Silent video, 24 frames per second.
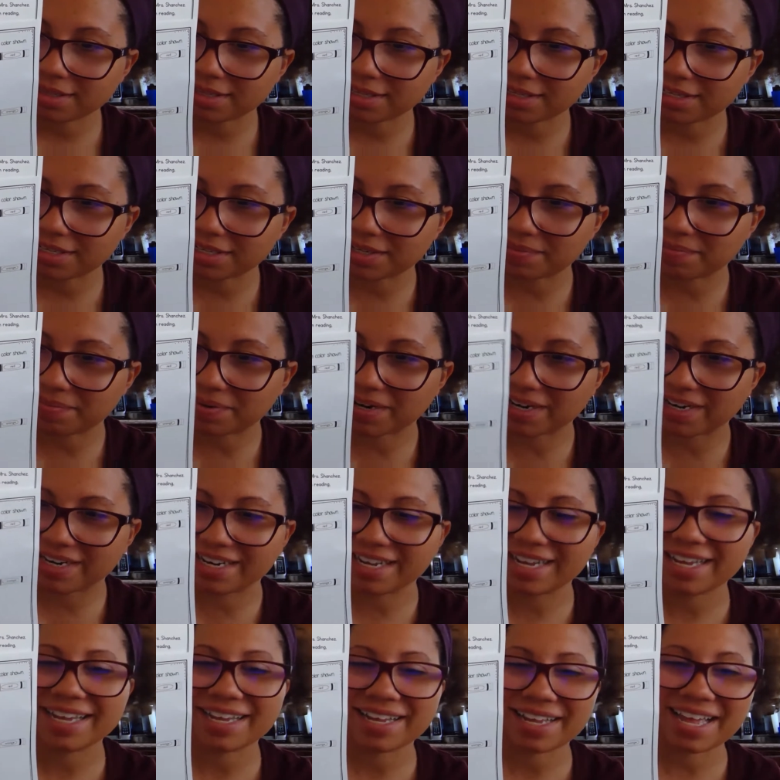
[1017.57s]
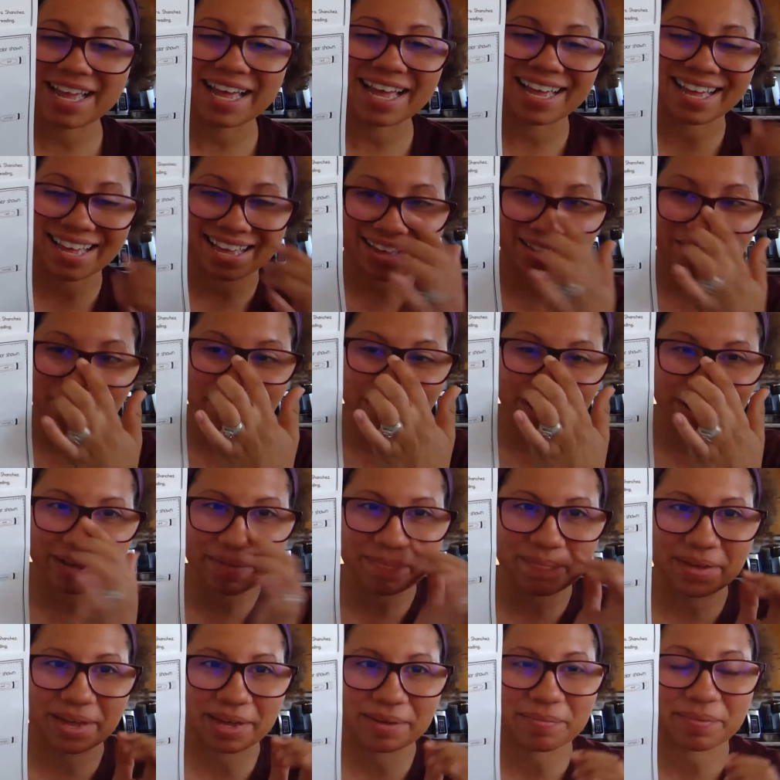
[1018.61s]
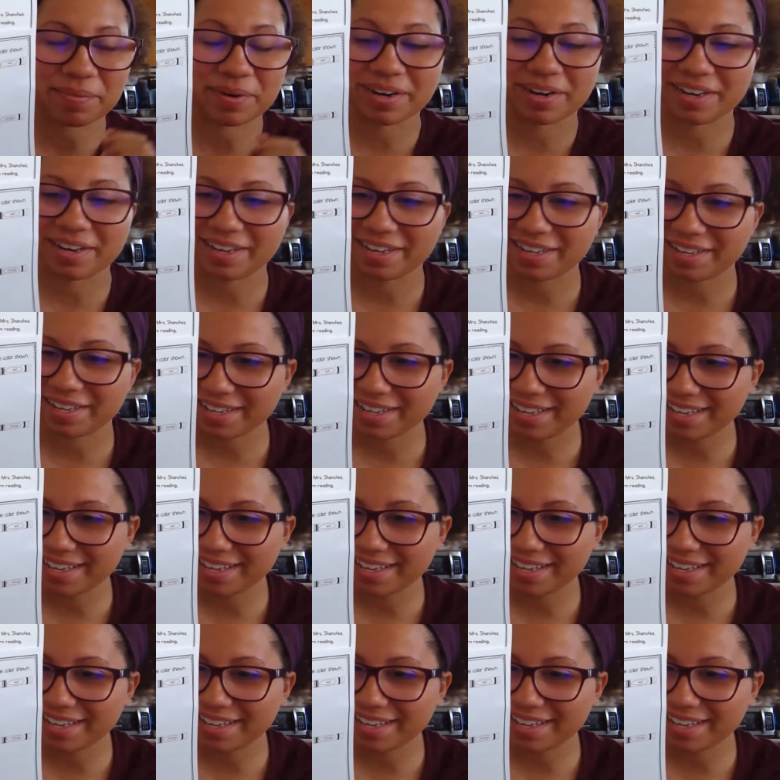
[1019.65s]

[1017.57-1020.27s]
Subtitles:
This is Brenda. Welcome back, Brenda.